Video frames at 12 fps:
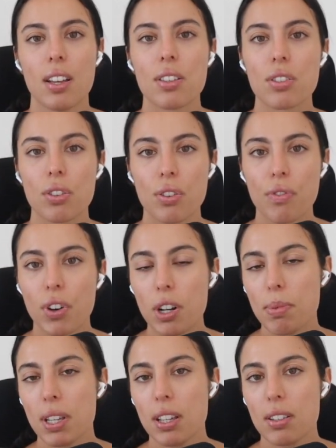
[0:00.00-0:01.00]
So you've got to
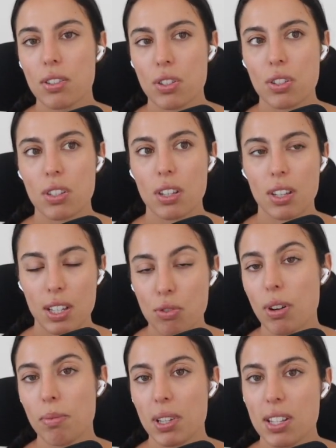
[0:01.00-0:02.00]
be just
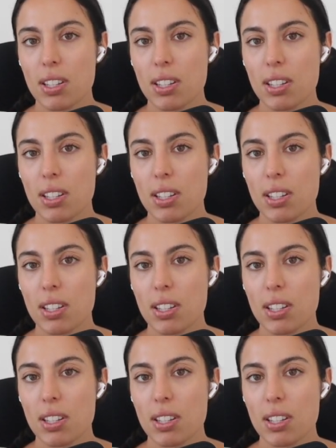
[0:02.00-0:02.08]
extremely